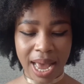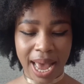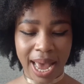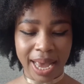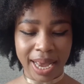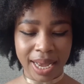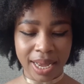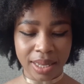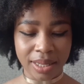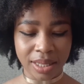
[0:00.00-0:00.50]

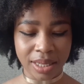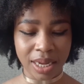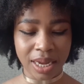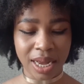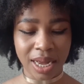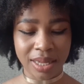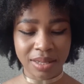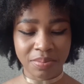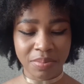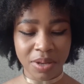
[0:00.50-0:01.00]
I can
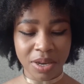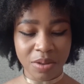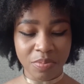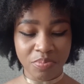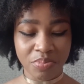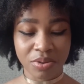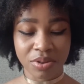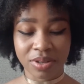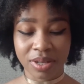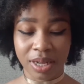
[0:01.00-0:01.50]
take as many
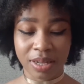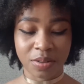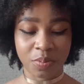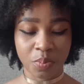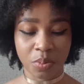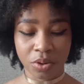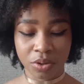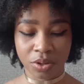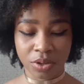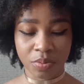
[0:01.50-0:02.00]
books as
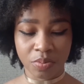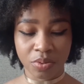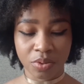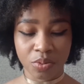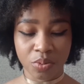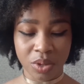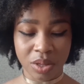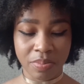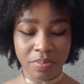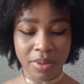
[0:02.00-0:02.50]

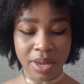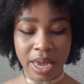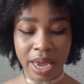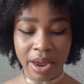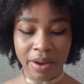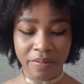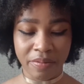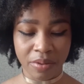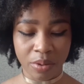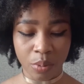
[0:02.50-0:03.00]
possible with me
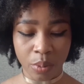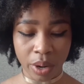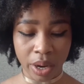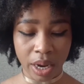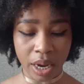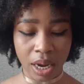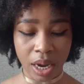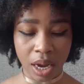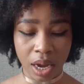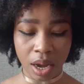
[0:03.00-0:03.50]

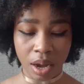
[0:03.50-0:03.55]
everywhere.